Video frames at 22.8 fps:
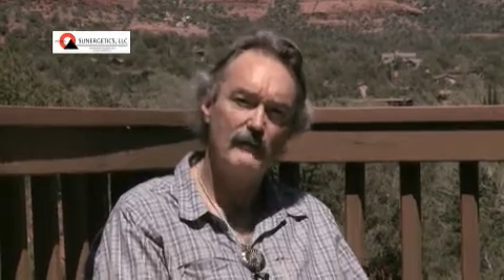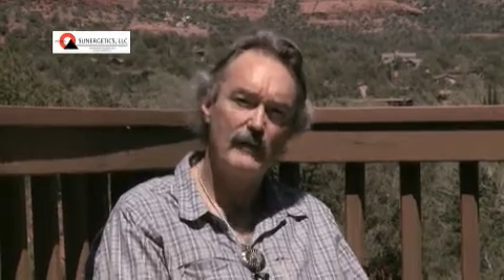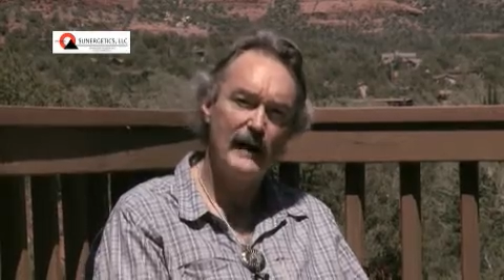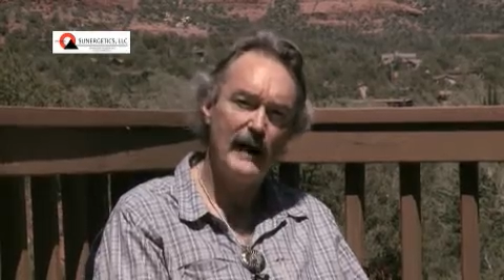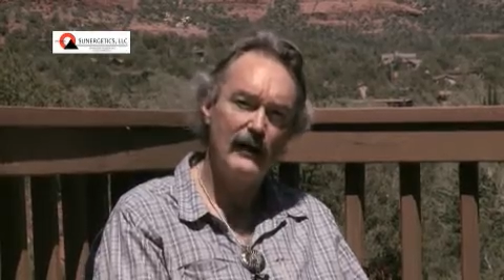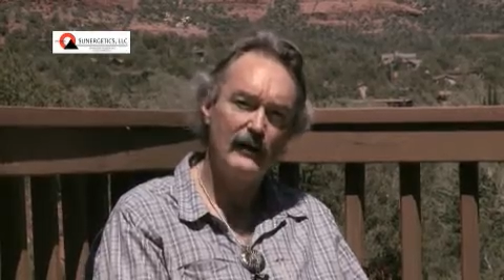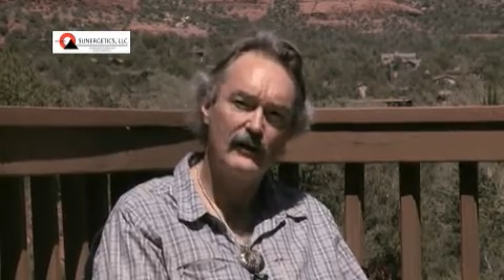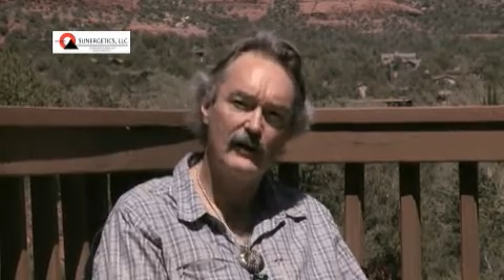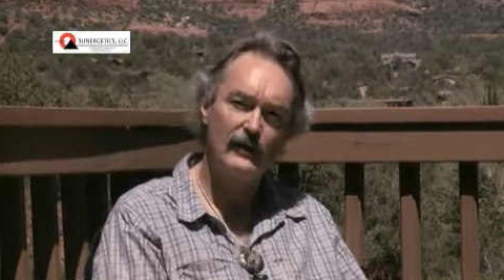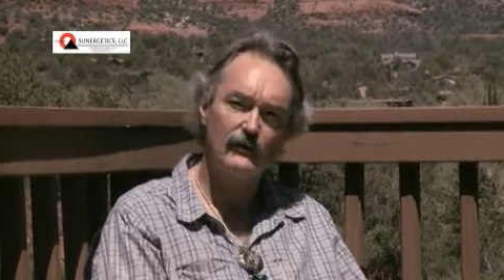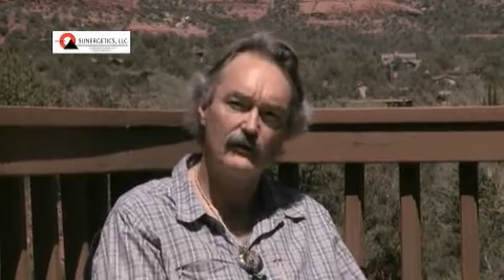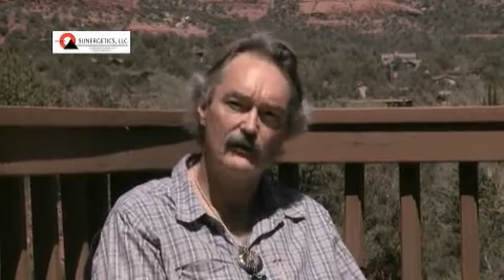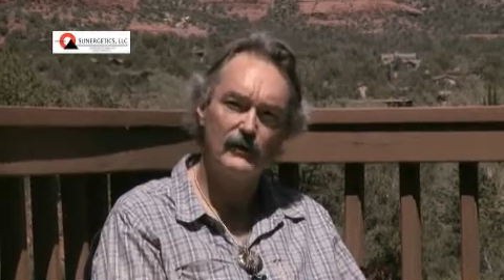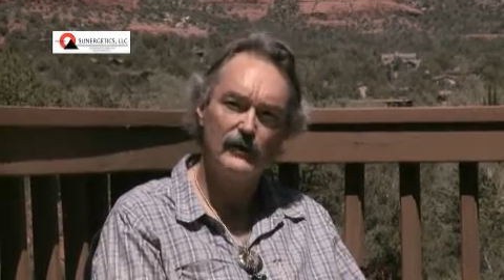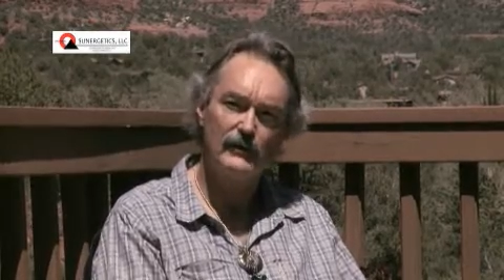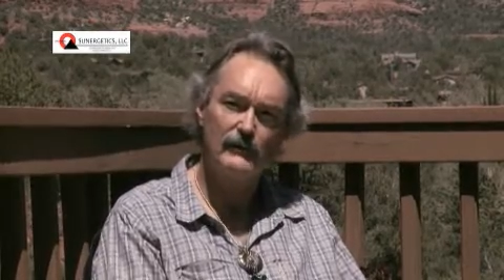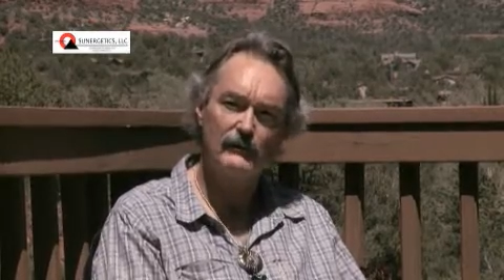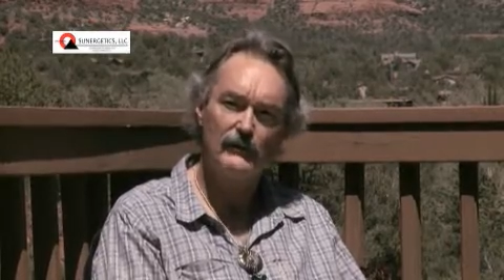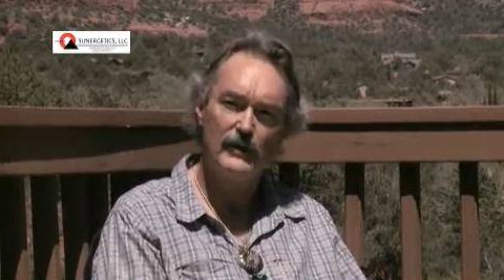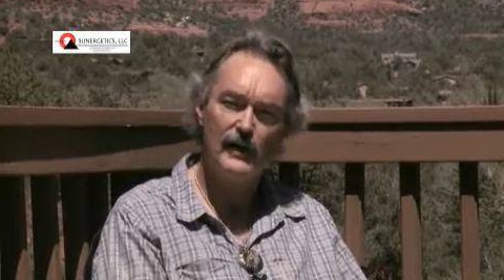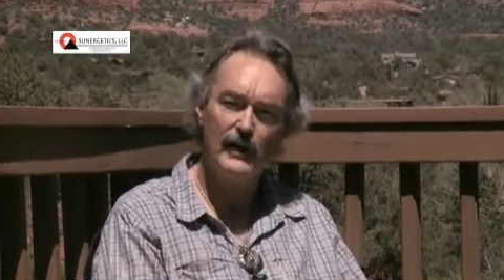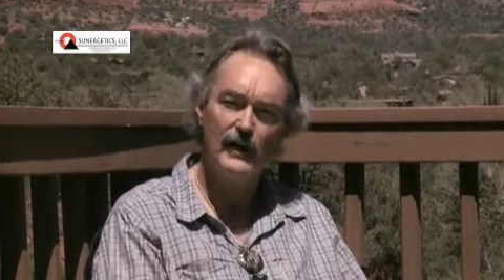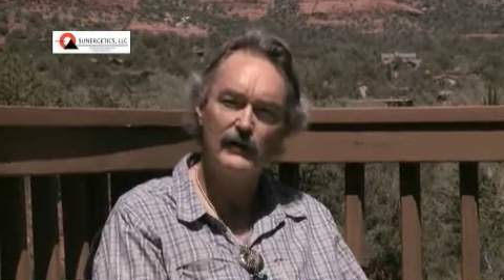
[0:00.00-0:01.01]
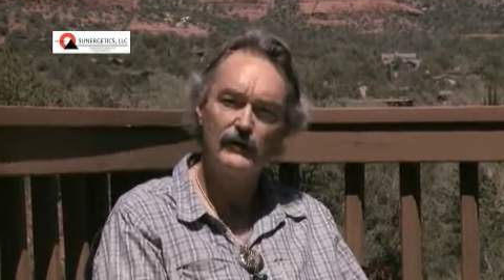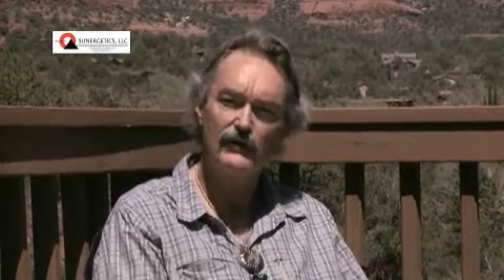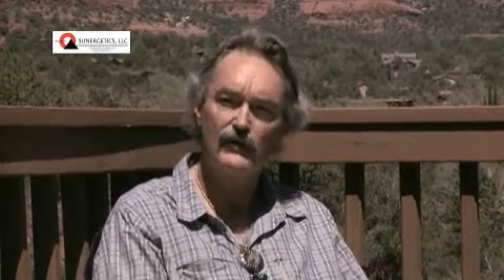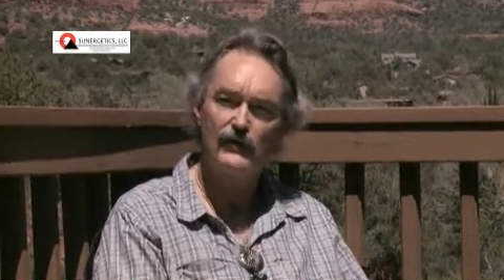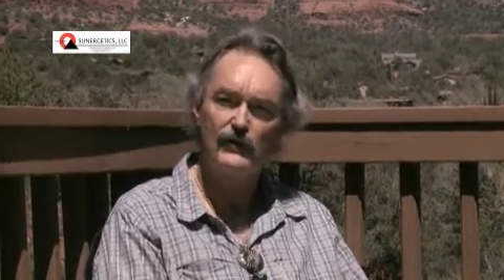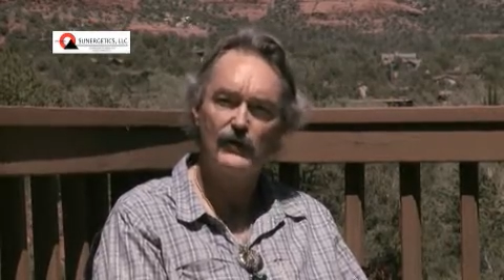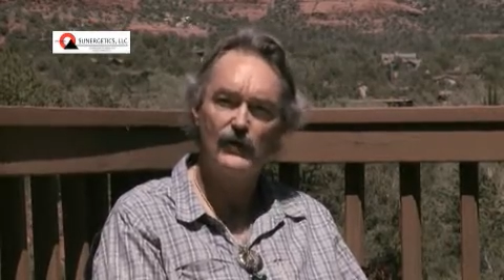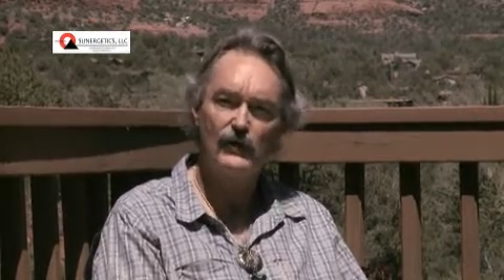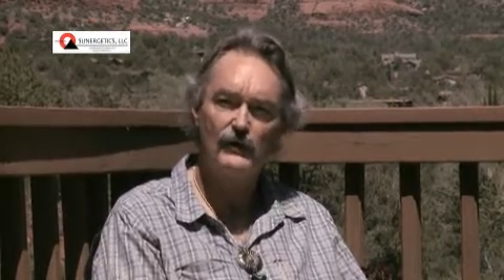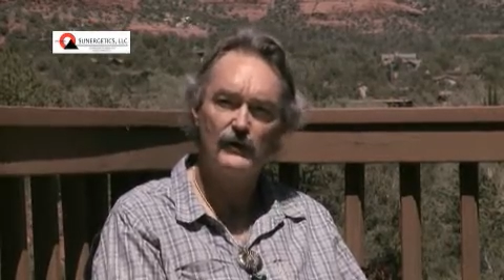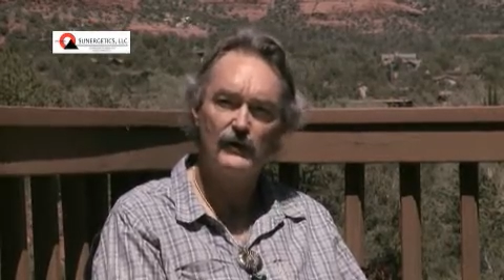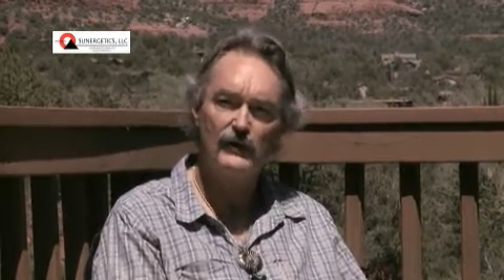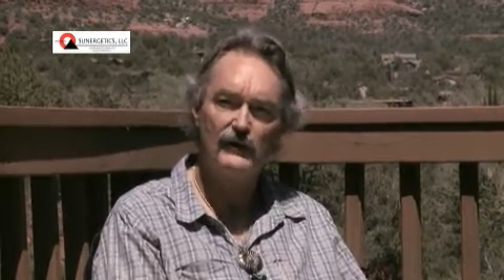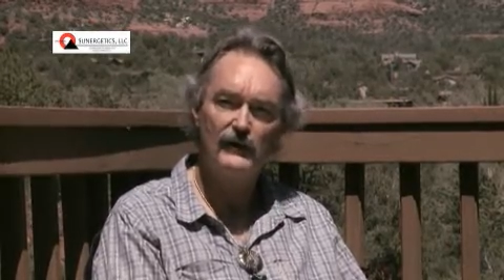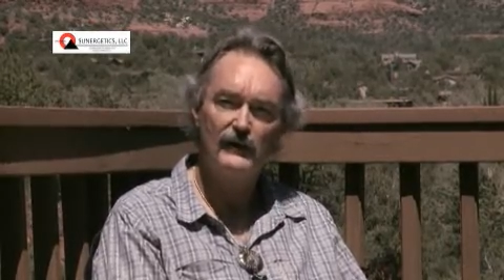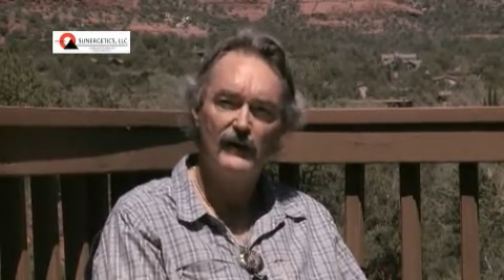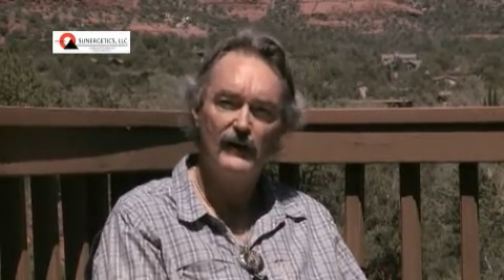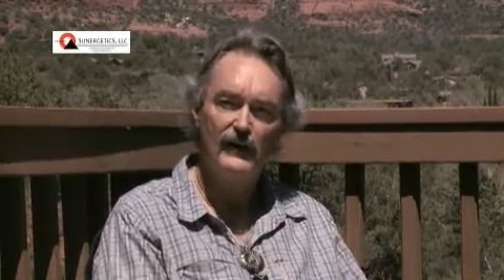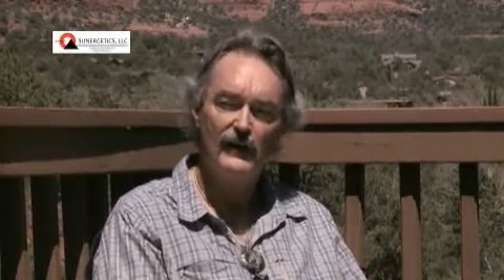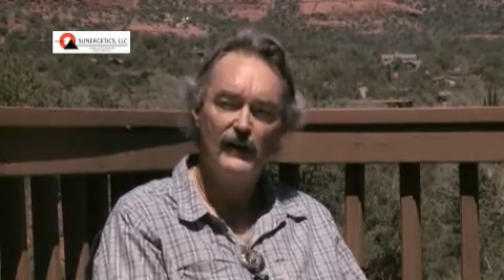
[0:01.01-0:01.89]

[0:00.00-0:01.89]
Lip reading: the backcountry behind Sedona.